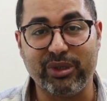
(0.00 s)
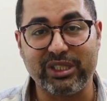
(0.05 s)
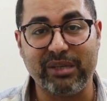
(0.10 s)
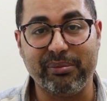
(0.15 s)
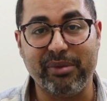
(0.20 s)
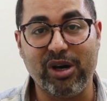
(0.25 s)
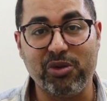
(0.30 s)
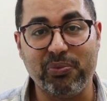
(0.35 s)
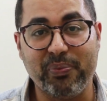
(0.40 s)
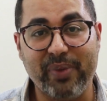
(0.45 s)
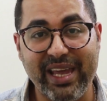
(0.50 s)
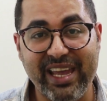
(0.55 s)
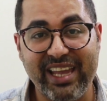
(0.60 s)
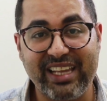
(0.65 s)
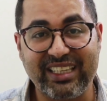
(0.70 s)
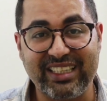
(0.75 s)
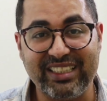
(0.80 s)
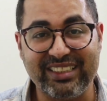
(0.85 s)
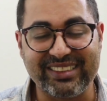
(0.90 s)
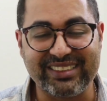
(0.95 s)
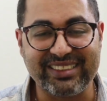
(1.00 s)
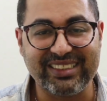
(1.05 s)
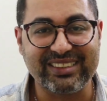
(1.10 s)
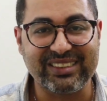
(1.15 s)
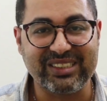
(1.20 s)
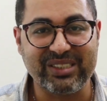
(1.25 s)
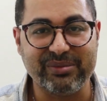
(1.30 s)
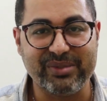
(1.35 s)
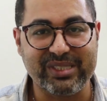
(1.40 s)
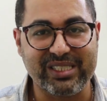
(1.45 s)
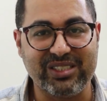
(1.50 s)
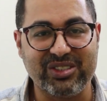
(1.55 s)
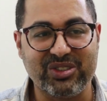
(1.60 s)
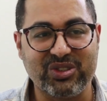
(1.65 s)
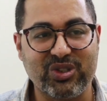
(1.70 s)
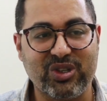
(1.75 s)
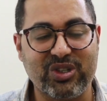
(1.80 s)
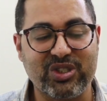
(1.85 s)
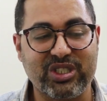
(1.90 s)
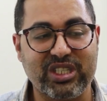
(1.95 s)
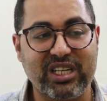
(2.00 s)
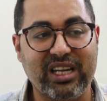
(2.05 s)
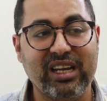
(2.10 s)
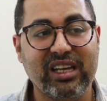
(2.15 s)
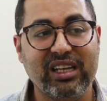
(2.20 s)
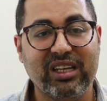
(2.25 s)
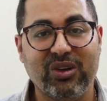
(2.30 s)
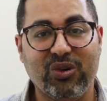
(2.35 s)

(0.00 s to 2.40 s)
What about banking systems in Georgia?